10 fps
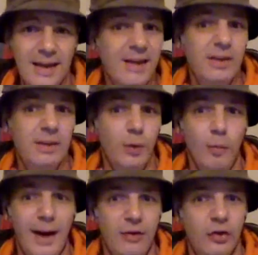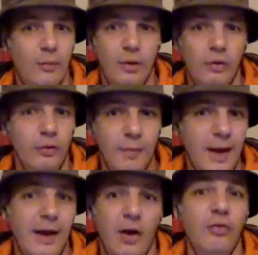give the ball back to the Sunwolves
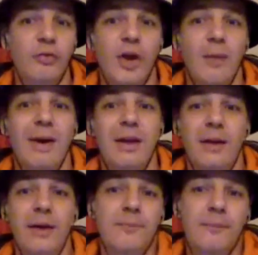and ask them to come back again.